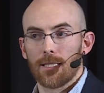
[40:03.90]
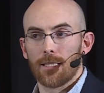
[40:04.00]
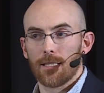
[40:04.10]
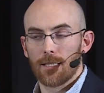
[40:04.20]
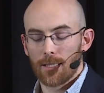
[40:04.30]

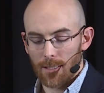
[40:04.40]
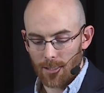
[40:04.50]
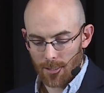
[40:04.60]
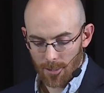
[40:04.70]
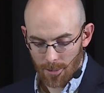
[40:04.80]

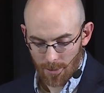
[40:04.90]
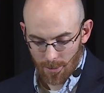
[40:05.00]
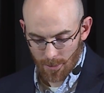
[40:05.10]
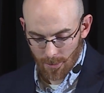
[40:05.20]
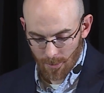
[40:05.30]

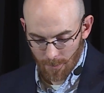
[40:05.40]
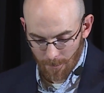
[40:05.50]
No one is speaking in this clip.